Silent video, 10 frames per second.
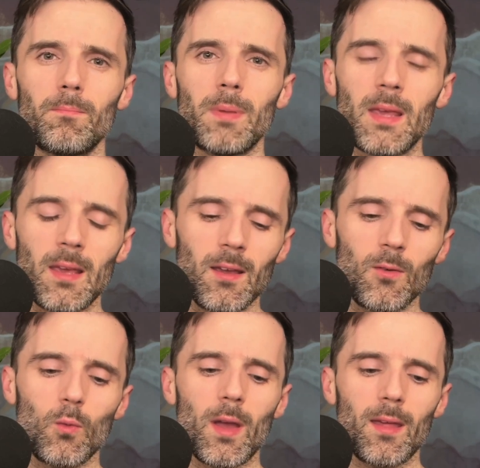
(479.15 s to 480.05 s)

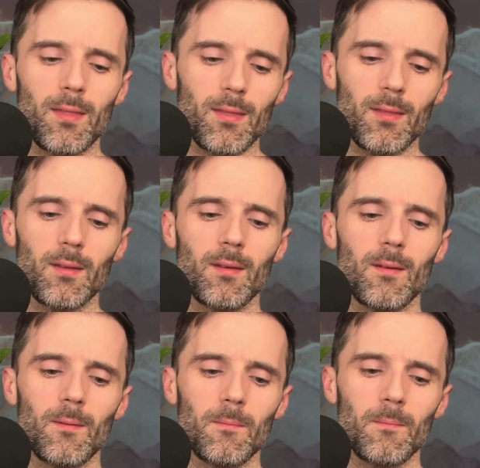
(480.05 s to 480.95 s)
being with
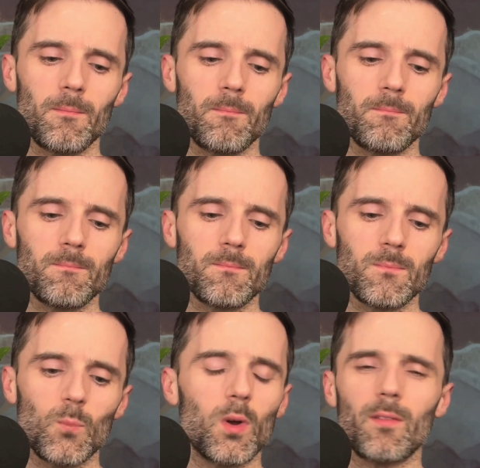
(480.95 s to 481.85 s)

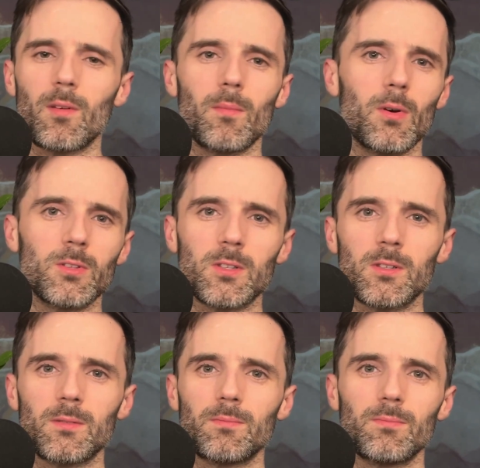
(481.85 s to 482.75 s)
one of the
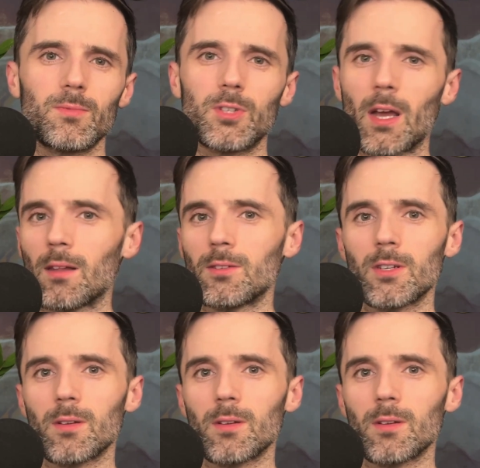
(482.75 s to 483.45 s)
most challenging